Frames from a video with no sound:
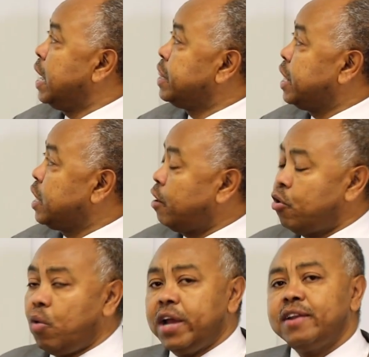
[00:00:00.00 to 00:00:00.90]
The
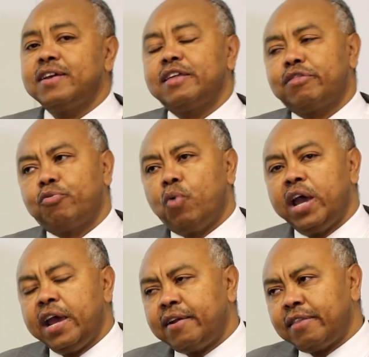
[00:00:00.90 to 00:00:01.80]
yellow one is
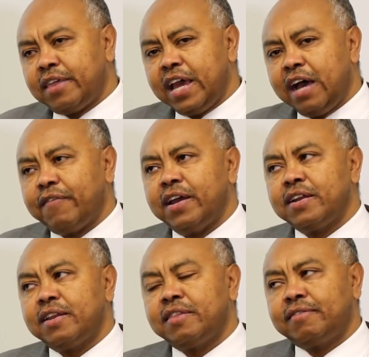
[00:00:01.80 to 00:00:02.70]
where they have
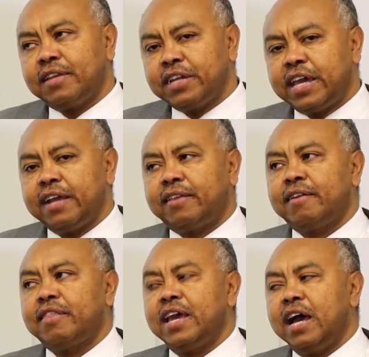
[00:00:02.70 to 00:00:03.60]
this indicator,
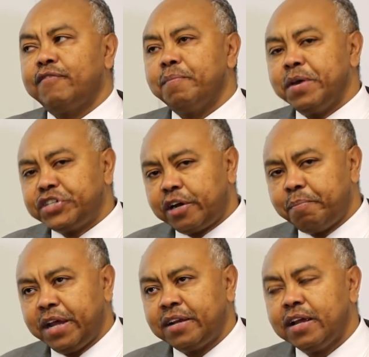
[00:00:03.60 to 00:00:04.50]
they have a
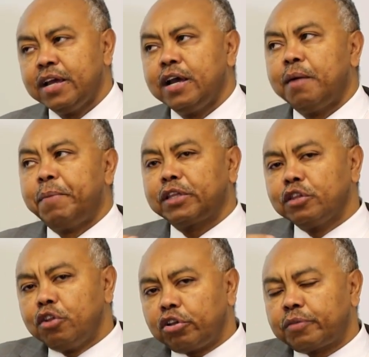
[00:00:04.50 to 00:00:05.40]
measurement, but
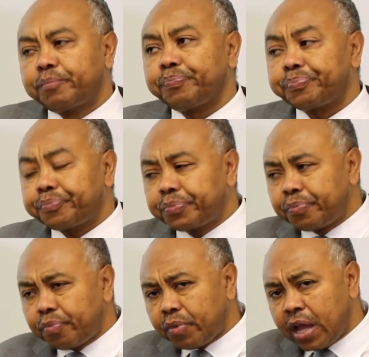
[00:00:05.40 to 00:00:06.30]
not
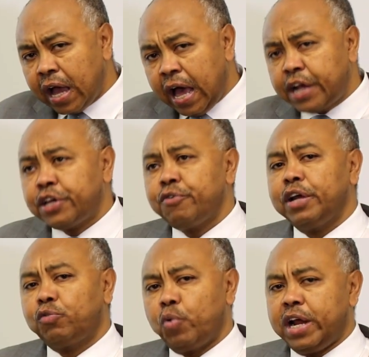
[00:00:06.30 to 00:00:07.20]

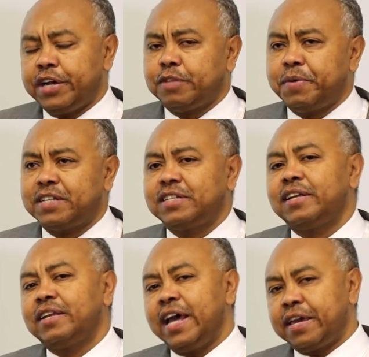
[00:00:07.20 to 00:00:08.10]
accurate
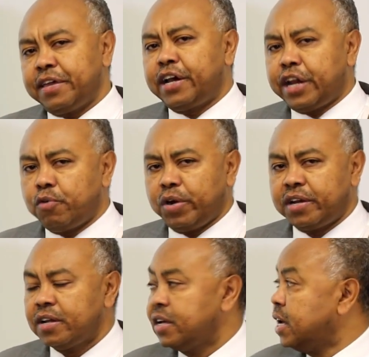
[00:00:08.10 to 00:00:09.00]
100% like the green
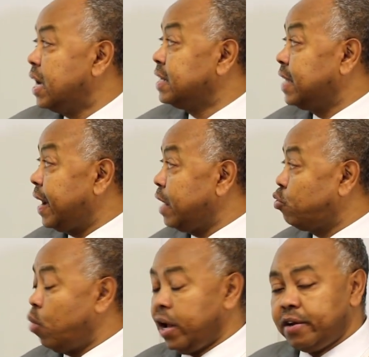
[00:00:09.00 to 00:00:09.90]
one. The
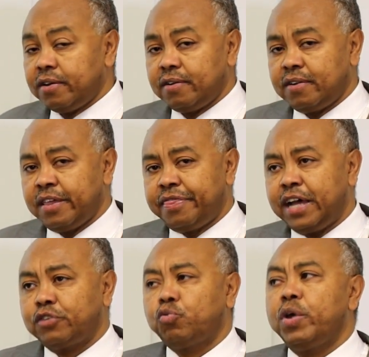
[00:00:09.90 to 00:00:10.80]
red one is
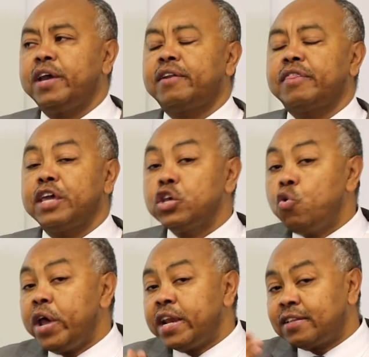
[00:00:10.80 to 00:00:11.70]
that's where the
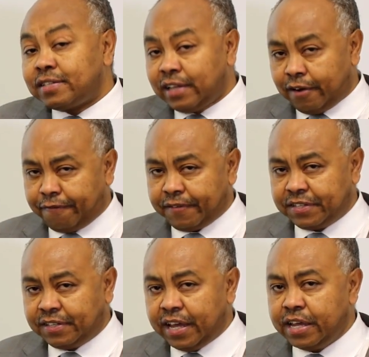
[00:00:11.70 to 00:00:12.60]
UN itself
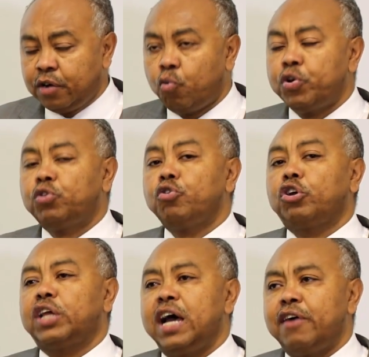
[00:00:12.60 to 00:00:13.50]
is saying we do
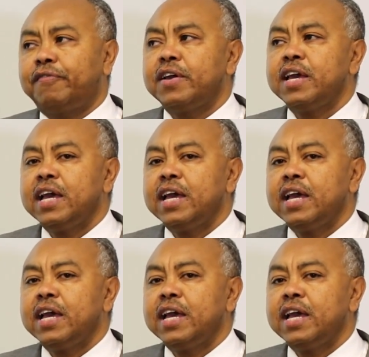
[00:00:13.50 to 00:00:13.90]
not have